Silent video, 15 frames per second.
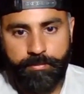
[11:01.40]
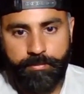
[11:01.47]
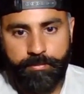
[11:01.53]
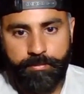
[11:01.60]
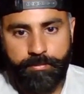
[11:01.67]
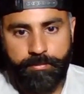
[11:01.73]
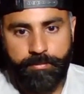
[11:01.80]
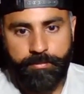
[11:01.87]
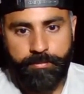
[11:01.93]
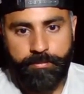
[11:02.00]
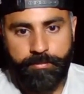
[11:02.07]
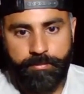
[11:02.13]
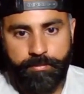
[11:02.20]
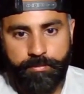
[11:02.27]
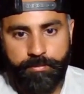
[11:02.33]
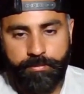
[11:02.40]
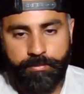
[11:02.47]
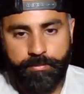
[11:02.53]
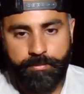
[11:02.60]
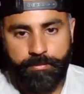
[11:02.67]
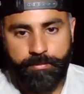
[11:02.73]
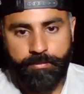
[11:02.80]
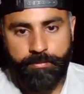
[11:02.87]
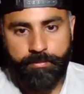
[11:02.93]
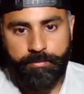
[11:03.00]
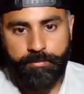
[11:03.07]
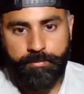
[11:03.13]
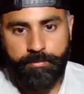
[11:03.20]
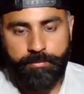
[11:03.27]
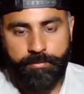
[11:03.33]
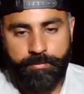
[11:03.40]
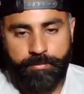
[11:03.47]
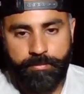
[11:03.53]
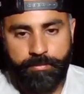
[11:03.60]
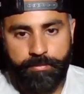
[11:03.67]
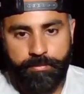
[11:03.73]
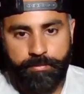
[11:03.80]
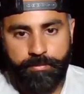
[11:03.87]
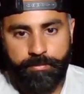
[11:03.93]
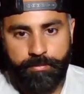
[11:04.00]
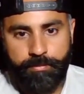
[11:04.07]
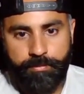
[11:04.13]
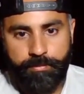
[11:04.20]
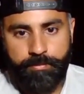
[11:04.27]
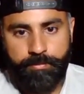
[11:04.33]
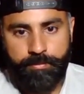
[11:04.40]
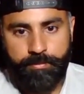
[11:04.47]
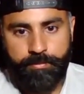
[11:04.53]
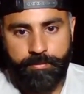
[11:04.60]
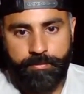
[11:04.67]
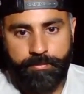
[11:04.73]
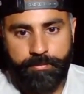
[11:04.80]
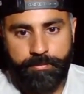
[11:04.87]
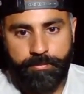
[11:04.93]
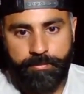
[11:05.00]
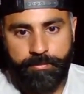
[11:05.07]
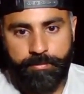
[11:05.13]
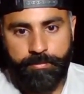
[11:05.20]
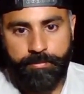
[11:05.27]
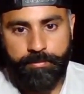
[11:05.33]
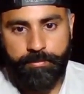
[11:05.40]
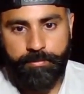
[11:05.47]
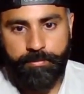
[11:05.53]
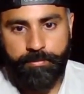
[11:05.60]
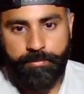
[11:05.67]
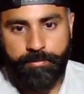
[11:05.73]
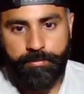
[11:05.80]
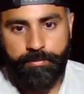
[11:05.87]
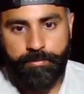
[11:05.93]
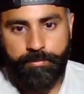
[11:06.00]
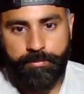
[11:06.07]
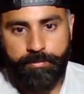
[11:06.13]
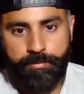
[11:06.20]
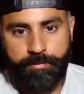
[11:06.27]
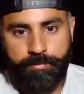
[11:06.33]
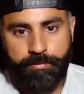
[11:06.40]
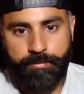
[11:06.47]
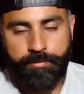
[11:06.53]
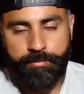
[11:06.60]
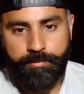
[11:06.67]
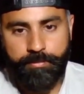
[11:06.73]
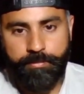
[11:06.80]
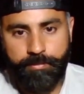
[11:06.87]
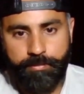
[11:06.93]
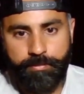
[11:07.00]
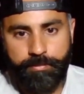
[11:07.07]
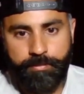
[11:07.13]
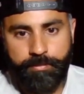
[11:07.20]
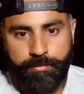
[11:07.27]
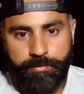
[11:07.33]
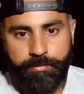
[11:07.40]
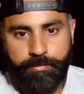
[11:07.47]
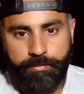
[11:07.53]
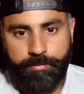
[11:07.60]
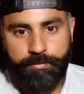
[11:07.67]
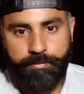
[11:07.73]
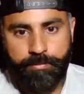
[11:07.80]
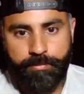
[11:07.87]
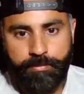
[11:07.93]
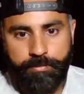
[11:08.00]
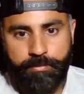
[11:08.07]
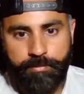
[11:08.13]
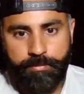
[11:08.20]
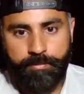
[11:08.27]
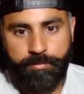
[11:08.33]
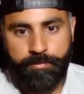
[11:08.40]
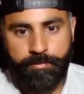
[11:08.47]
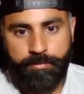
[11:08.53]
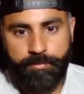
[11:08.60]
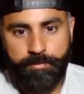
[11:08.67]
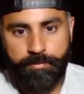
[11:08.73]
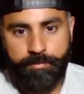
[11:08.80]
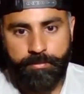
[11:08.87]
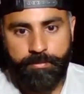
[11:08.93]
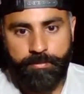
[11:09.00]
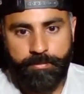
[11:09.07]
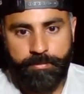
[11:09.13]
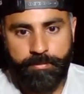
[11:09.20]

This person isn't speaking.